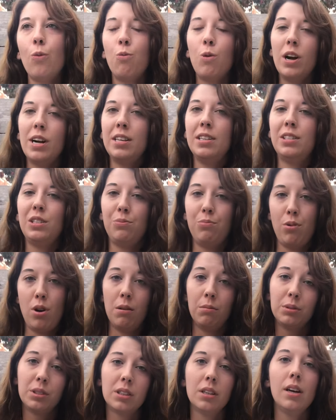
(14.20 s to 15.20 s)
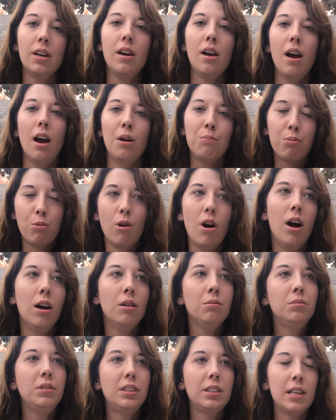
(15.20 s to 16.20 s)
what is a prompt? A
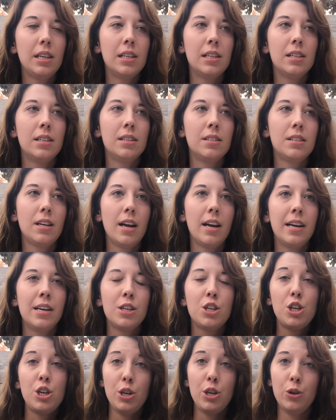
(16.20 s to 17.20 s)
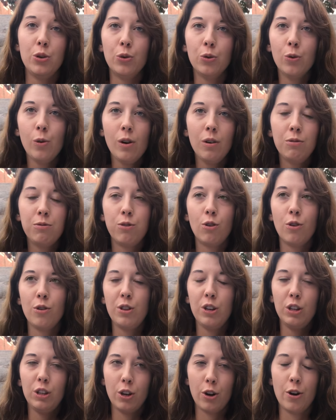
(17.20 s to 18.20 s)
prompt is a cue for
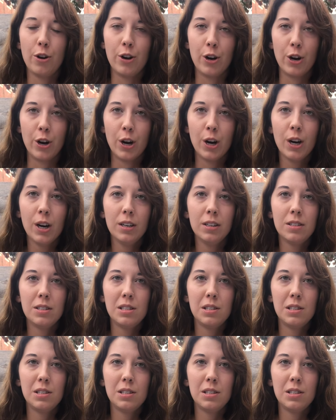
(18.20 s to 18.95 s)
the learner